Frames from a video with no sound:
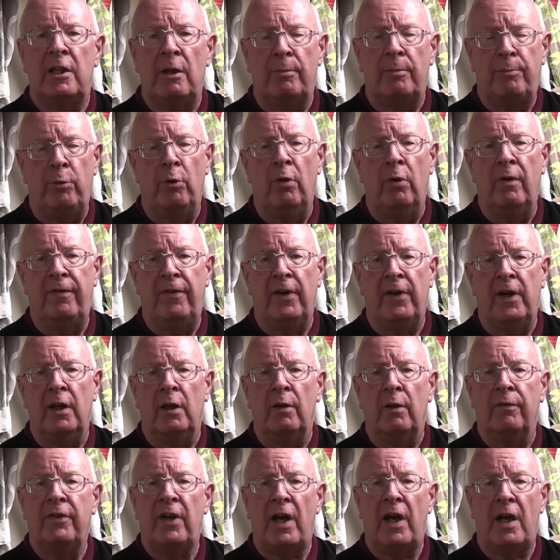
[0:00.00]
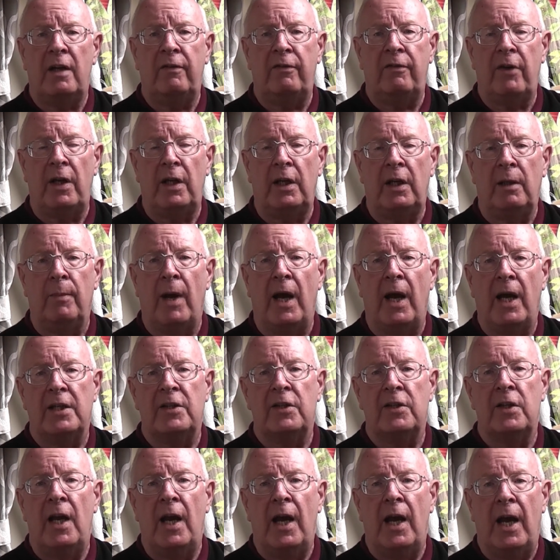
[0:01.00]
the profile of
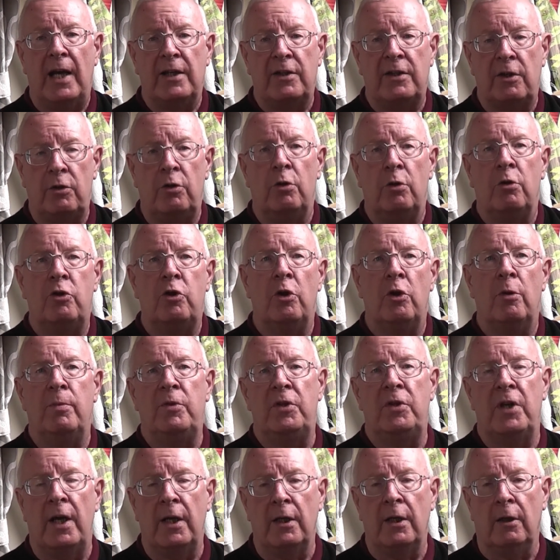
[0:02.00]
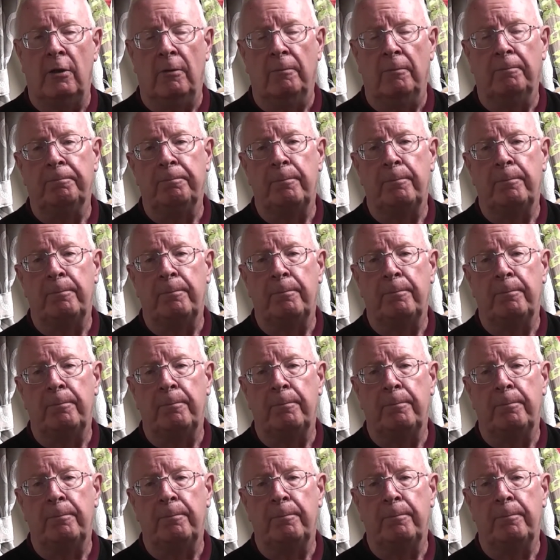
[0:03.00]
CaravanningMacs as a YouTube channel.